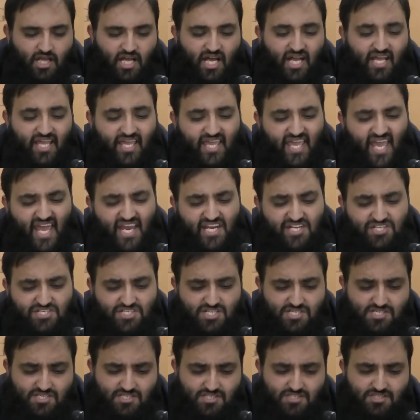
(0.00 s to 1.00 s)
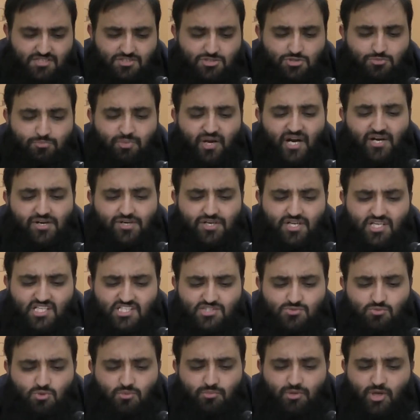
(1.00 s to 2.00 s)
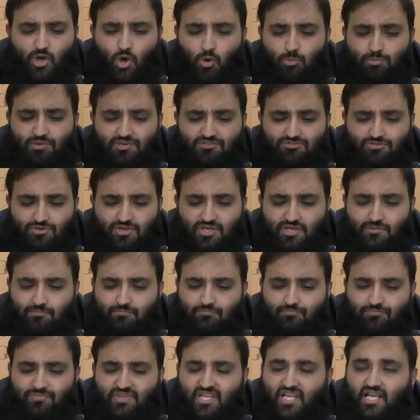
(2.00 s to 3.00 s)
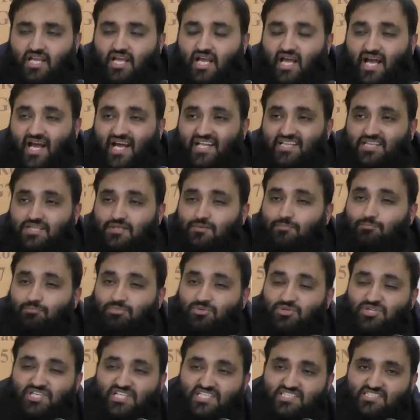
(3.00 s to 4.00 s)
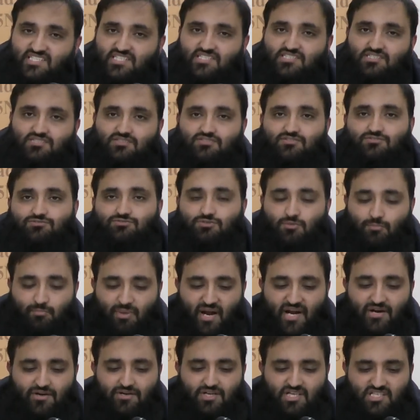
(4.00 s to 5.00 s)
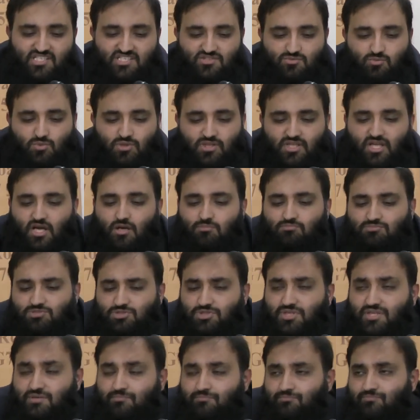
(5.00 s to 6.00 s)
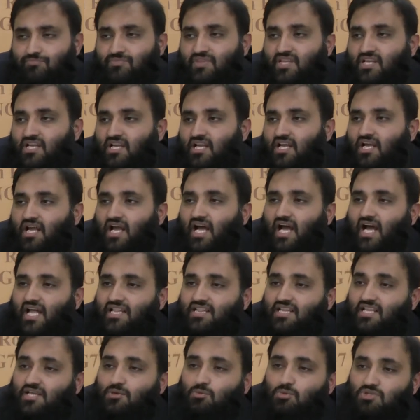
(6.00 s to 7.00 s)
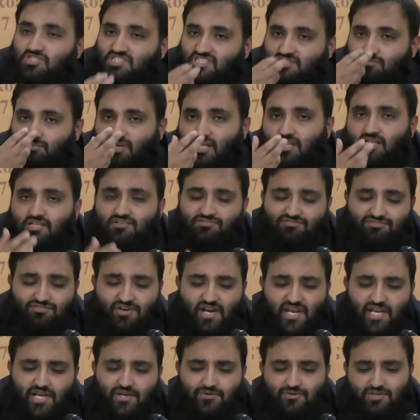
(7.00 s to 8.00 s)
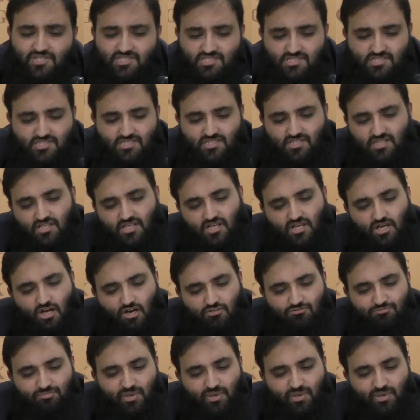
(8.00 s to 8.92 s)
A gate to paradise will be opened for him, and the breezes from paradise will come to him, and he will smell the fragrance of